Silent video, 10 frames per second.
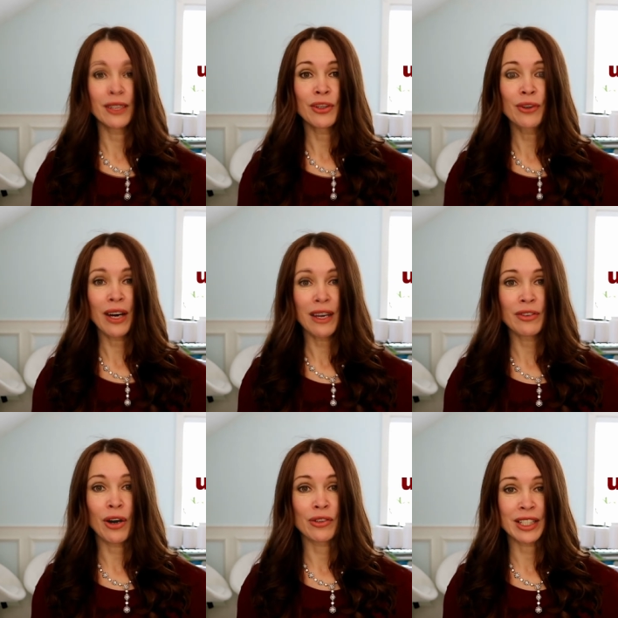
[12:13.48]
You
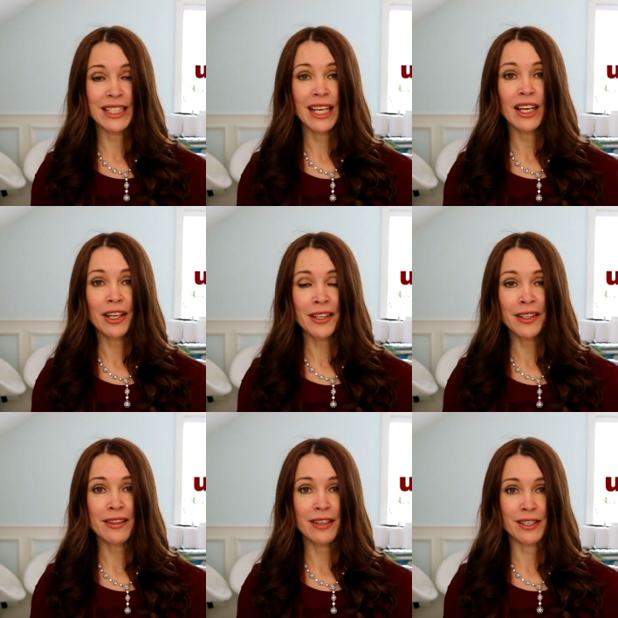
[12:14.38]
have already
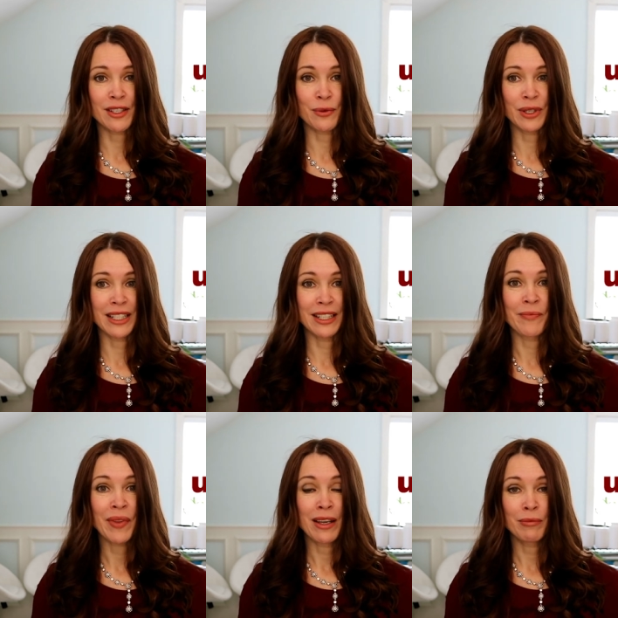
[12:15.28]
heard this word,
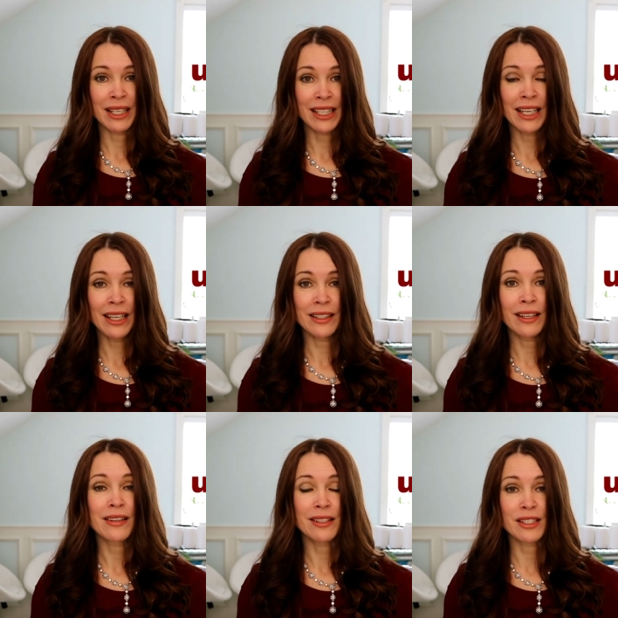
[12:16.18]
but
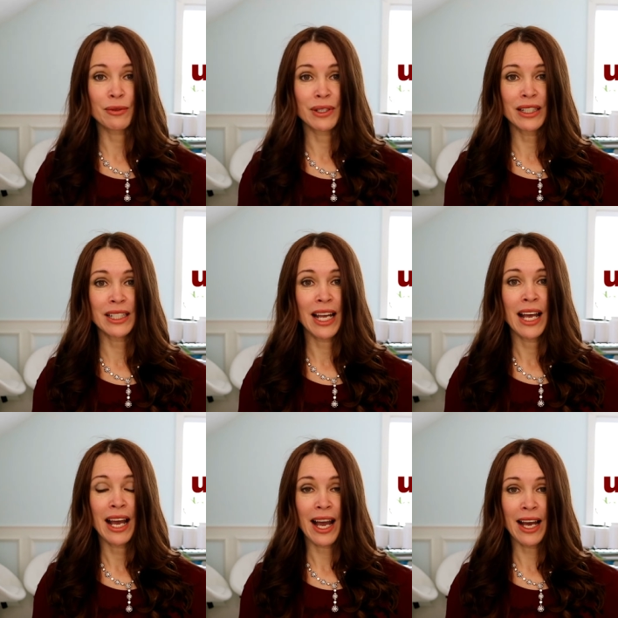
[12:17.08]
here this word
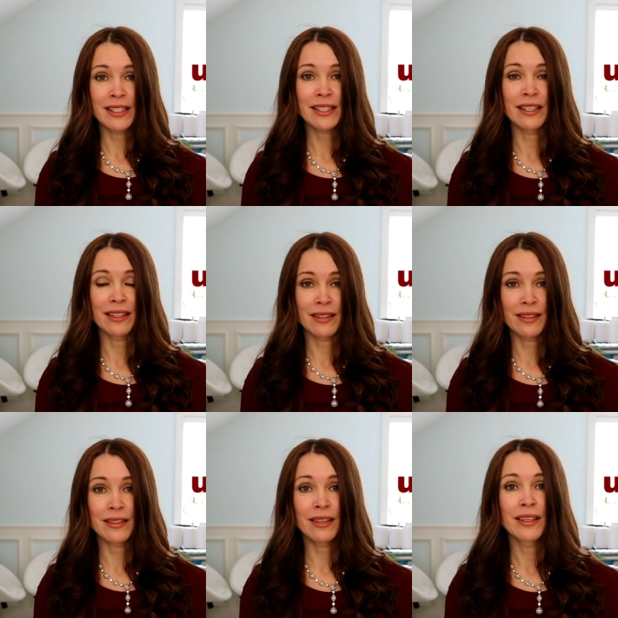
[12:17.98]
has
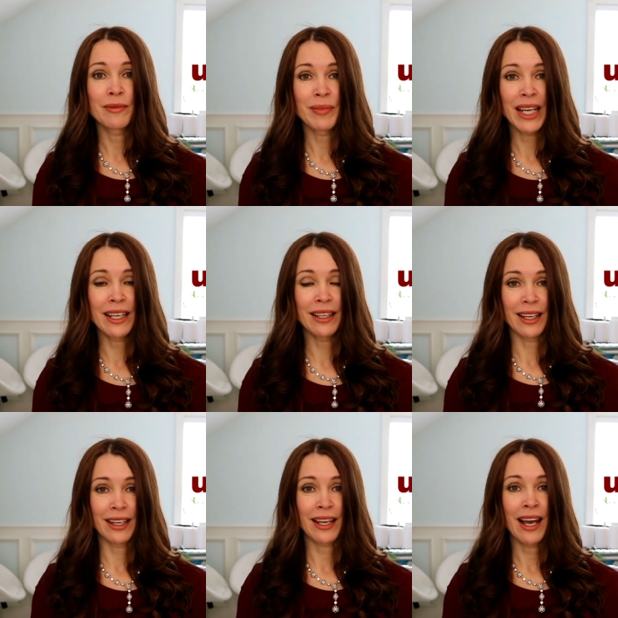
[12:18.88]
another
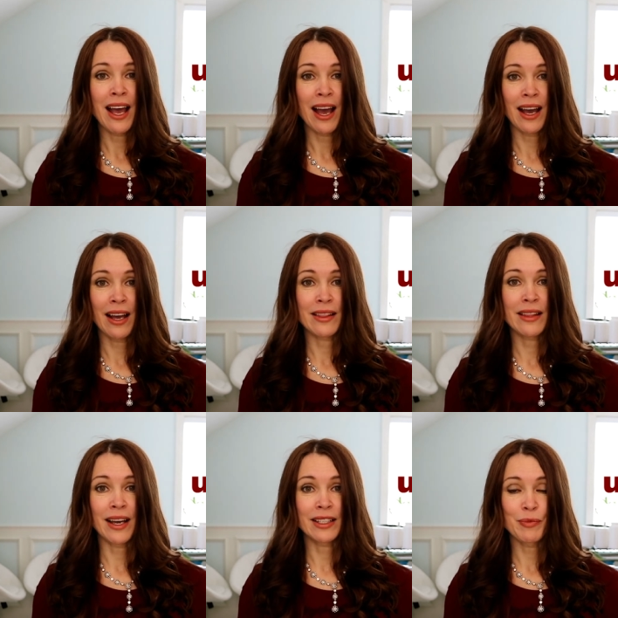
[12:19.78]
meaning, and
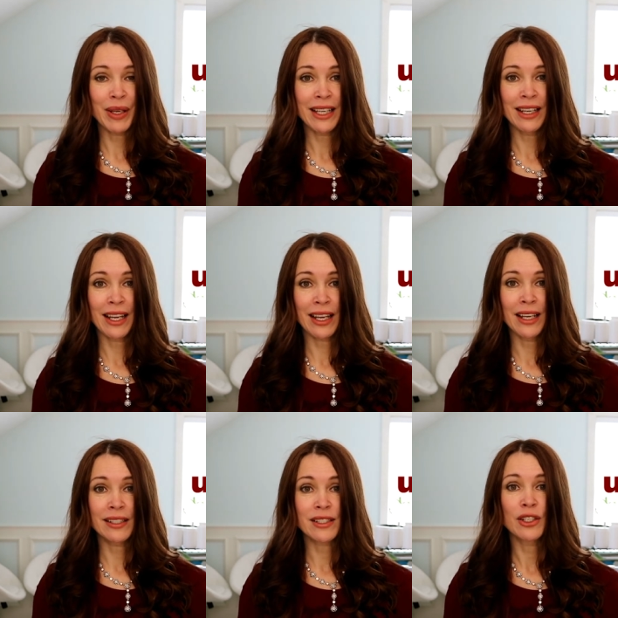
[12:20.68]
that meaning
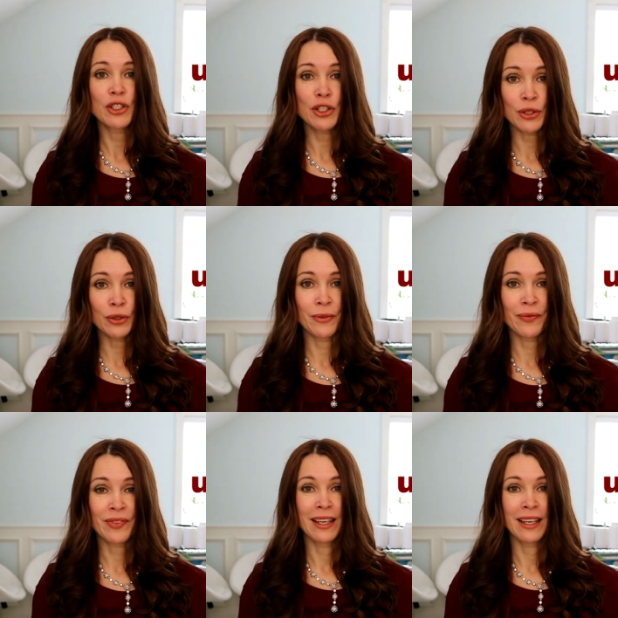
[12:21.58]
is to.